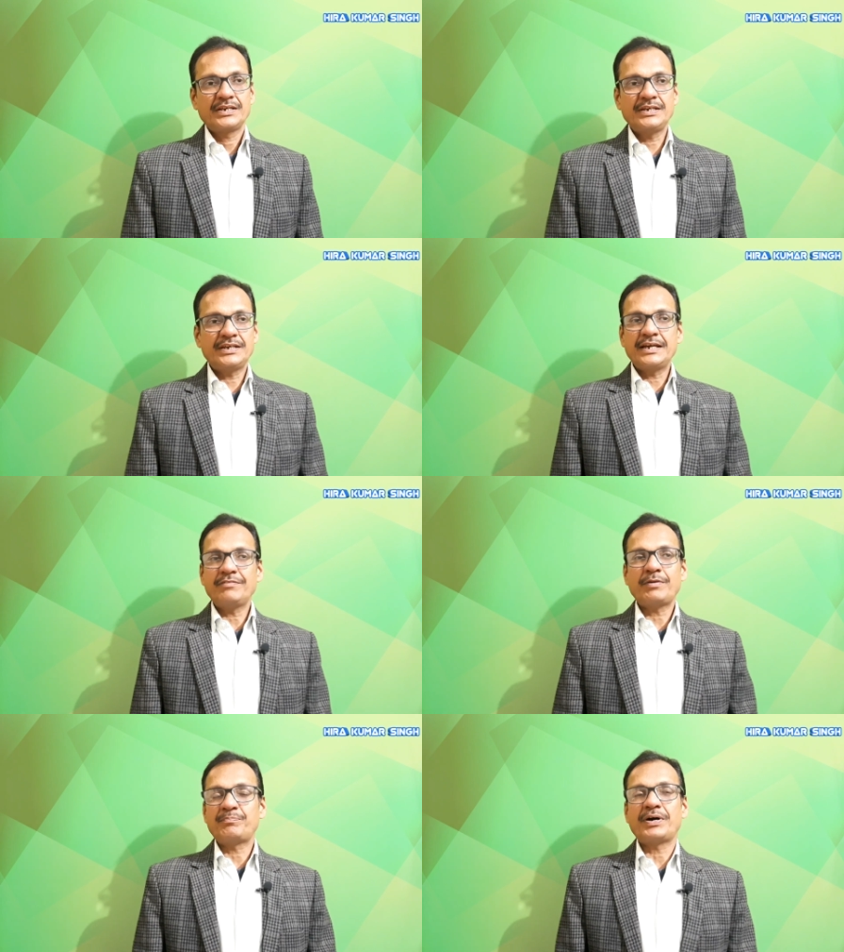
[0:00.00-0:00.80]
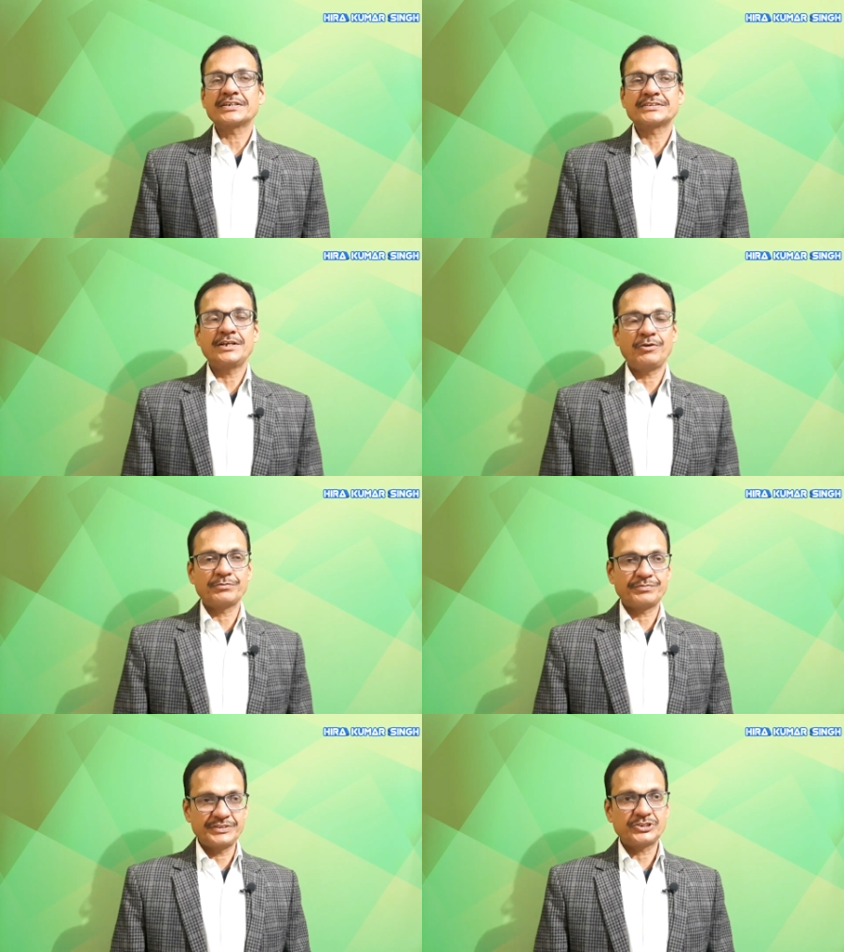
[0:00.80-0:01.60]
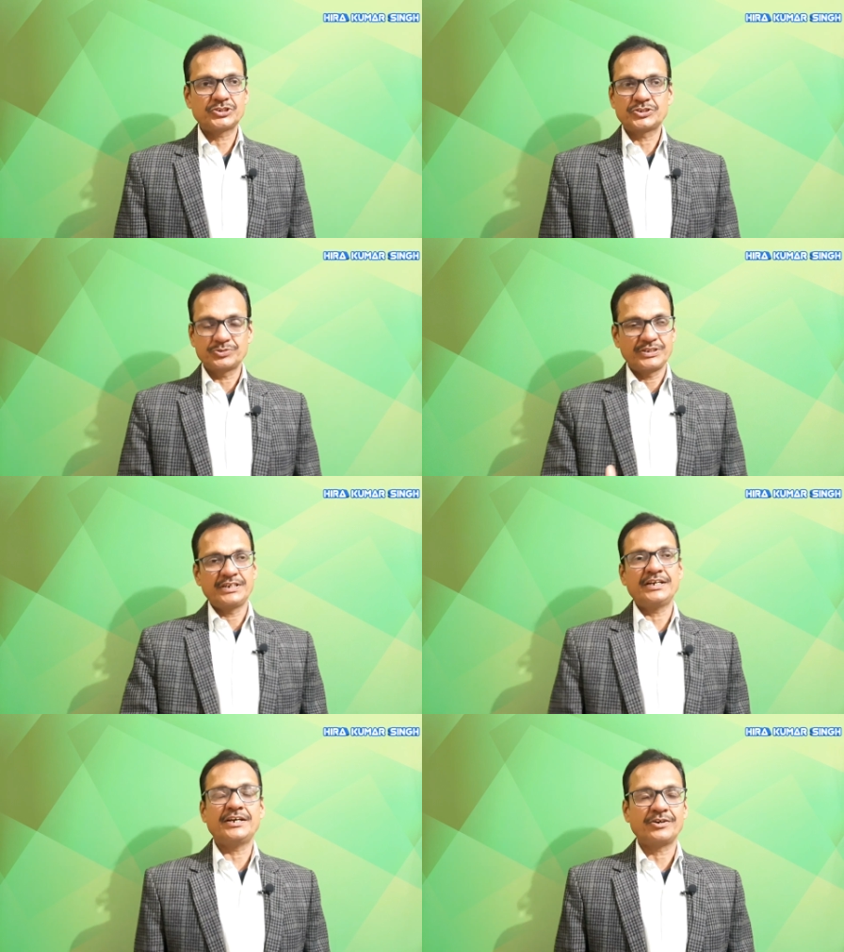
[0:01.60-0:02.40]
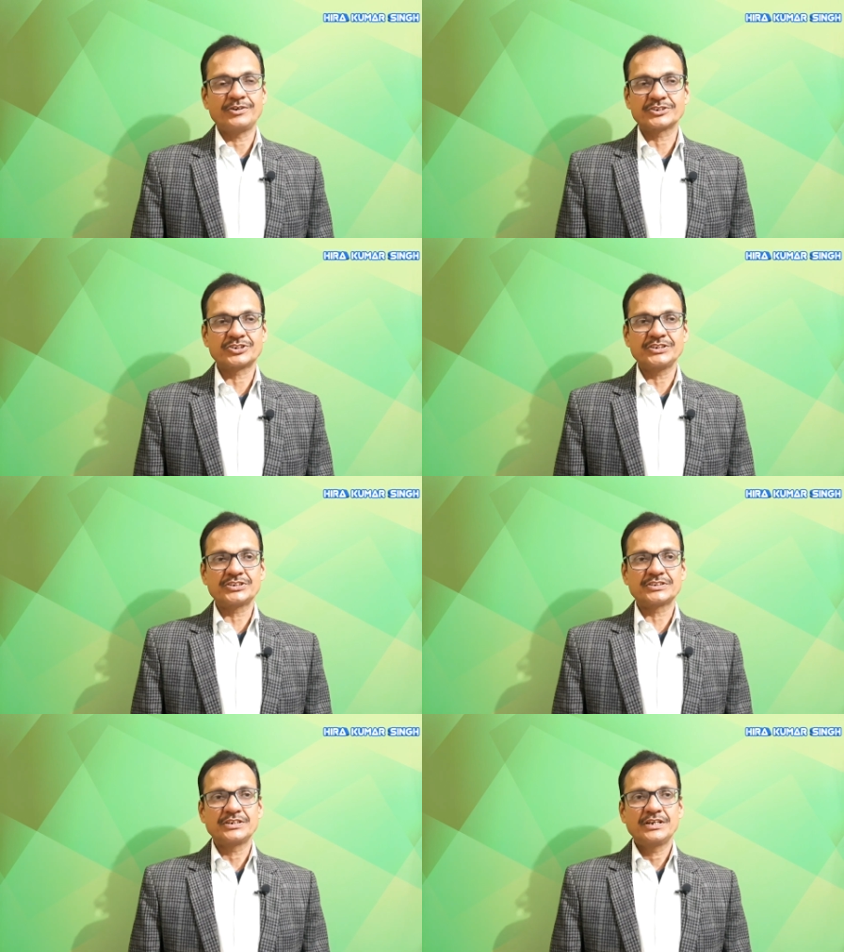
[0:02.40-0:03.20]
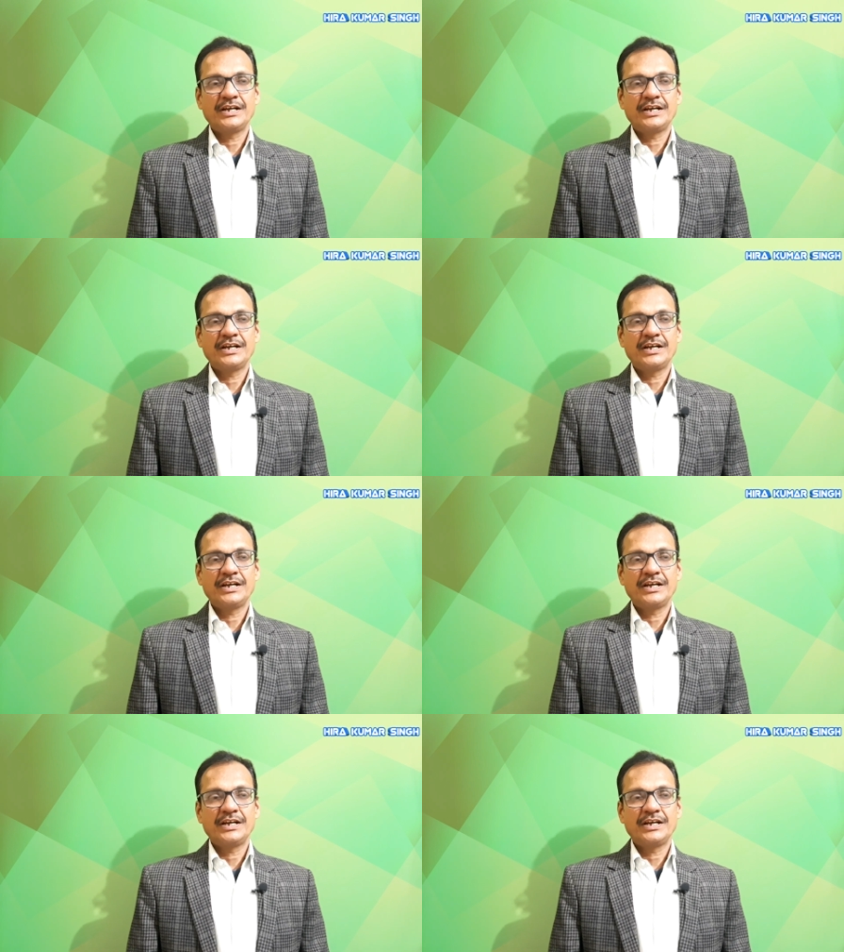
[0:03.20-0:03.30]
He gave a parcel of fish to the air hostess.